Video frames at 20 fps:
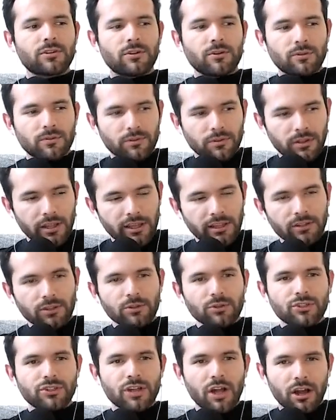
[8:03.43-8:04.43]
Like little
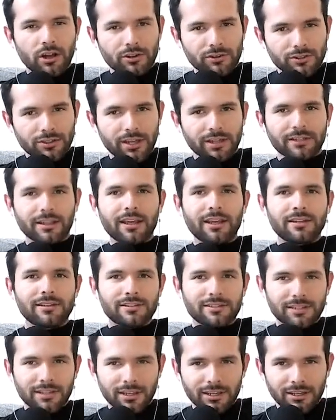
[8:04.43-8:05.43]
shockers like that, and
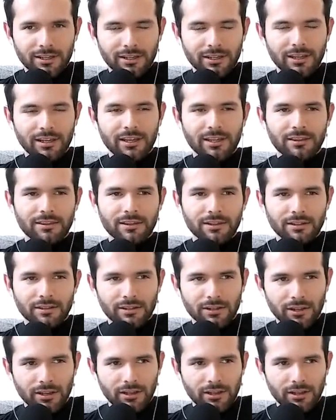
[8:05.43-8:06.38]
seeing Heath and